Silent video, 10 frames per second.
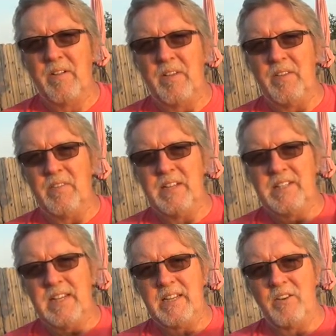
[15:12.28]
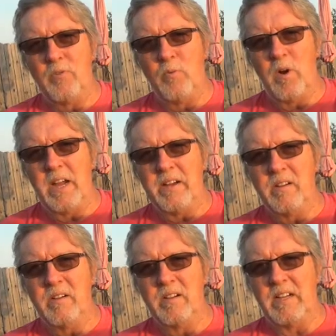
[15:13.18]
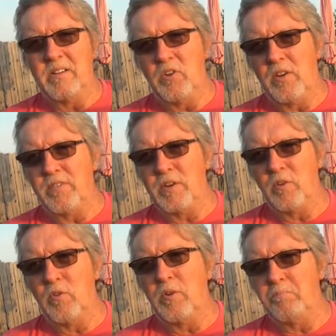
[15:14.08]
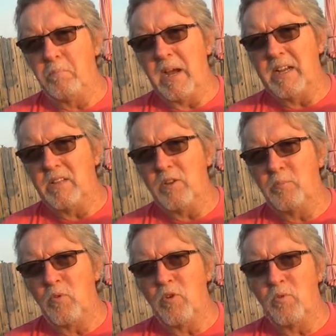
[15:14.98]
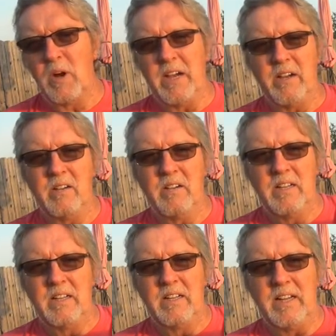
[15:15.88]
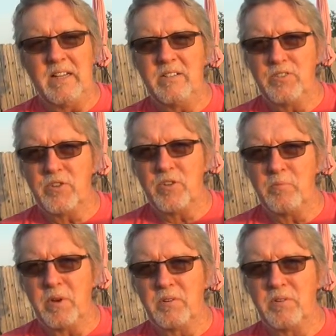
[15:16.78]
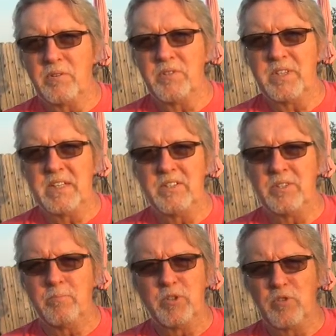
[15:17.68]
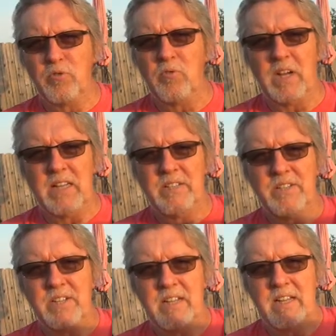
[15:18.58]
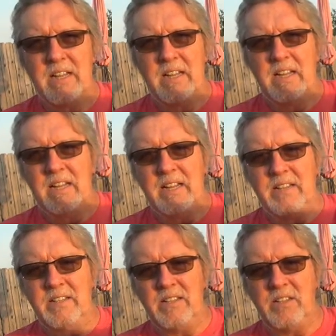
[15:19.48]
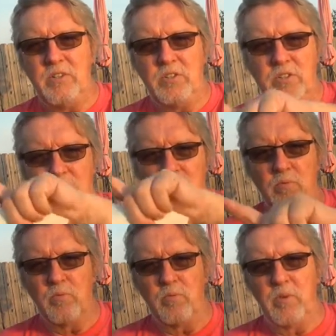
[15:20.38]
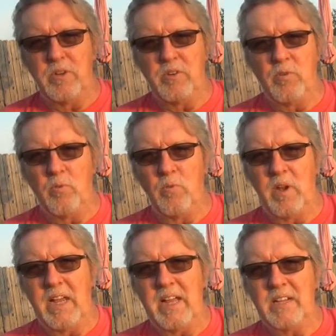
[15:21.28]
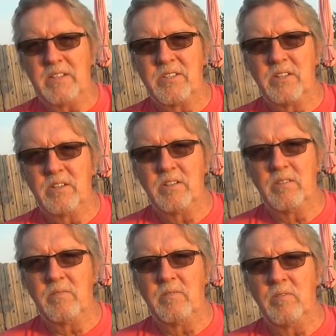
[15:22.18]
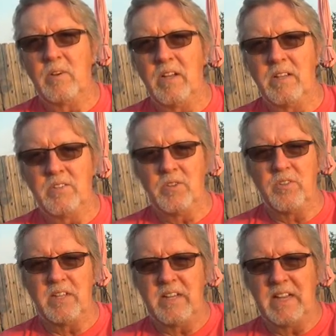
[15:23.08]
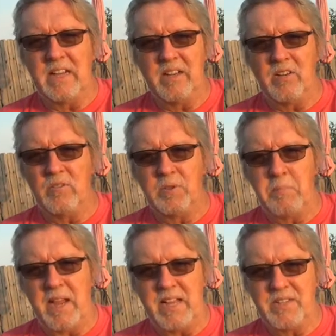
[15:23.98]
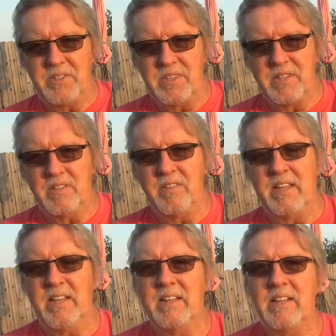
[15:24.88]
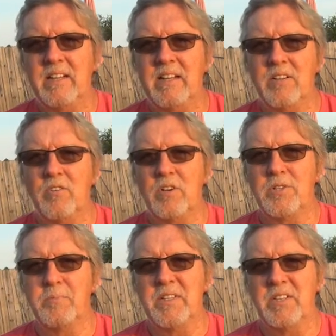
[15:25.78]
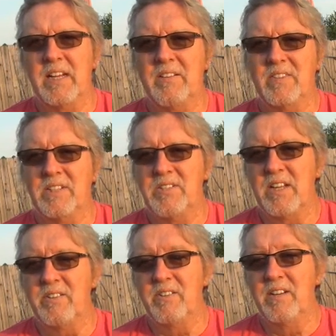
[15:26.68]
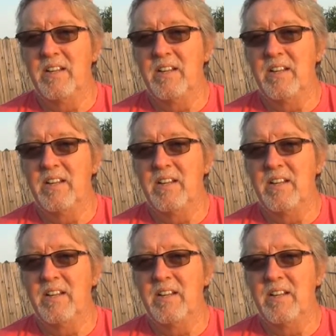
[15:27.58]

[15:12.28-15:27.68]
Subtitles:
and then take your wire, and you'll have to go and buy a little more wire and turnbuckles and some screw eyes, and you just run your X so that it kind of goes past that cross piece that you have in the center.